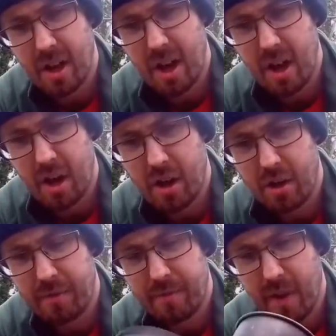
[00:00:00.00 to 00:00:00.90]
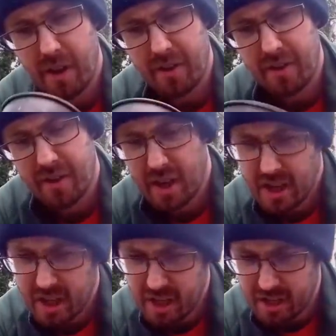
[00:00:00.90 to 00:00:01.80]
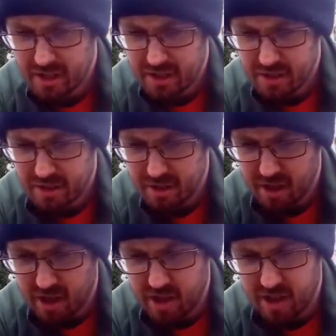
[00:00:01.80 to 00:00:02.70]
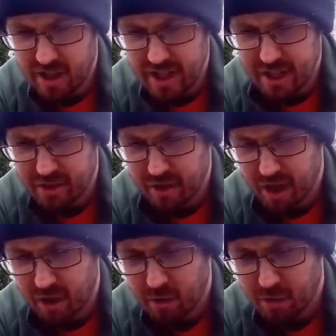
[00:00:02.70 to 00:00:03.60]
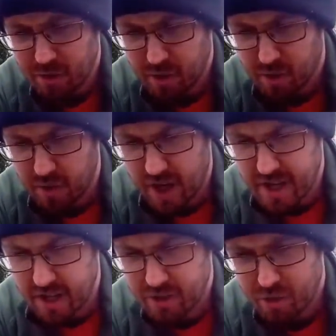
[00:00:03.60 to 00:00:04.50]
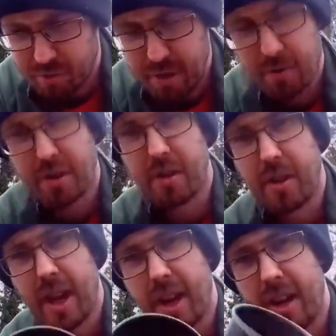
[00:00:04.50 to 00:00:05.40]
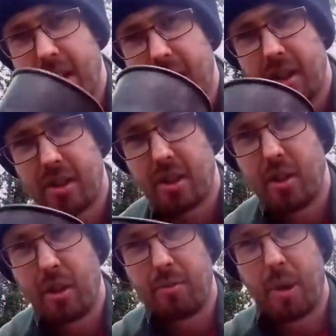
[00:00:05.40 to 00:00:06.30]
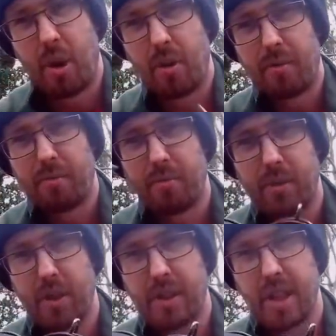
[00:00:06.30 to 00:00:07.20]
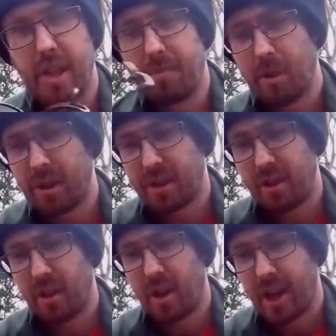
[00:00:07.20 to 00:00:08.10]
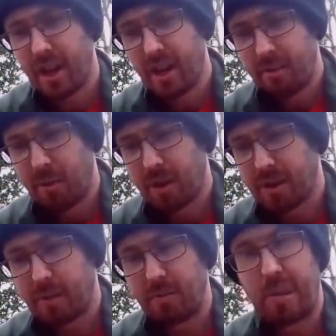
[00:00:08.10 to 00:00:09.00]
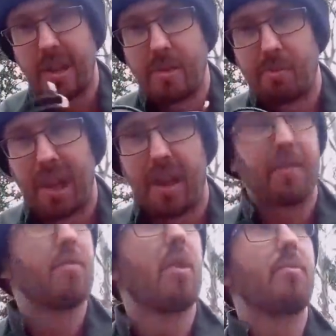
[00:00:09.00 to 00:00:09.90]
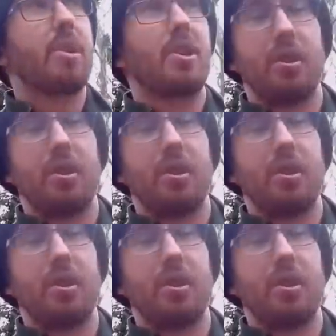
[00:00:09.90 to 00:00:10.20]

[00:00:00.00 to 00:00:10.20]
I think it's a litre it holds, or 800ml, something like that. Just a cook pot, titanium, nice and light. Mine's completely black from where I've been